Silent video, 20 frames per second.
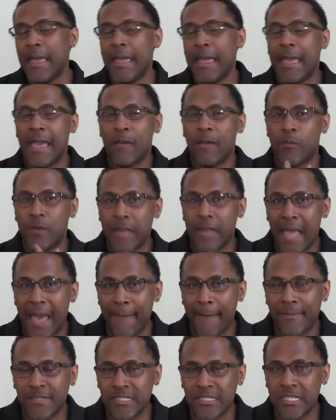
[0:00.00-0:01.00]
and what
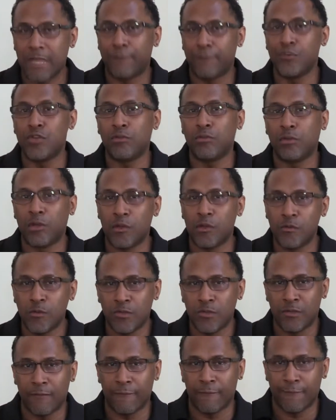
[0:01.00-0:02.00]
happens if you
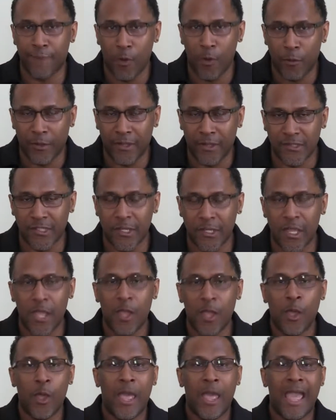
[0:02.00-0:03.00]
lose focus.
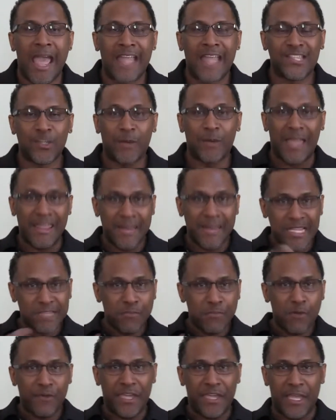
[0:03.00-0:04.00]
And so in this
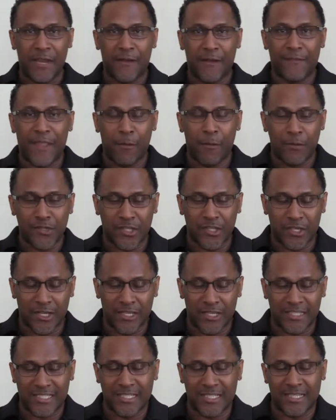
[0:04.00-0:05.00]
movie here, there was
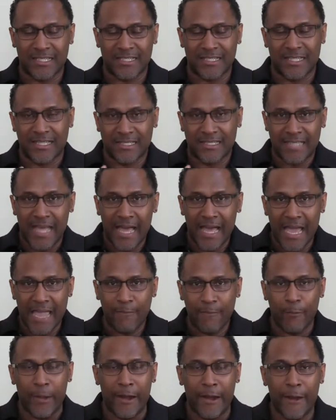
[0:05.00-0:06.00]
a
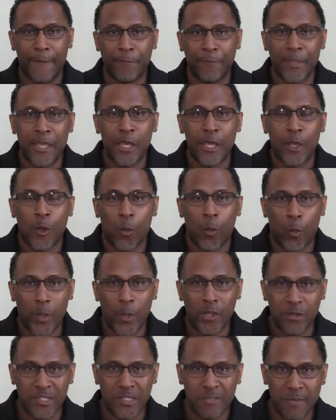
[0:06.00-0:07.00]
time where
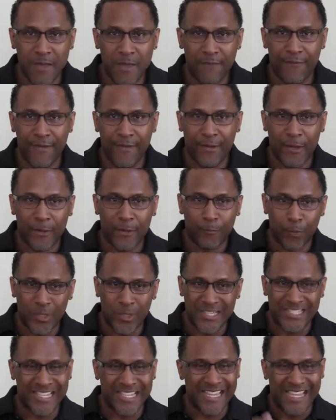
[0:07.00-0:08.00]
Will Smith
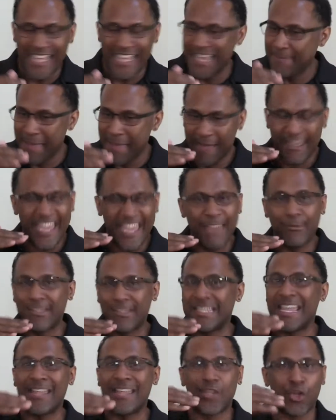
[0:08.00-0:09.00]
he
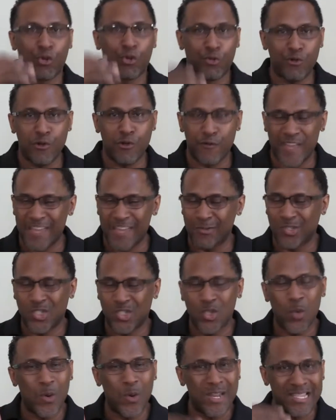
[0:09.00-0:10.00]
was in the groove. He was
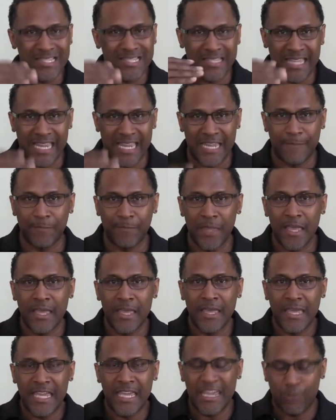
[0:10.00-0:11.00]
doing his thing.
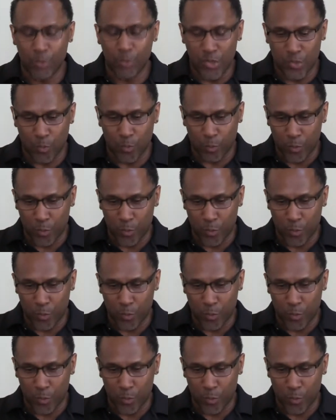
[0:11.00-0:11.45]
He was,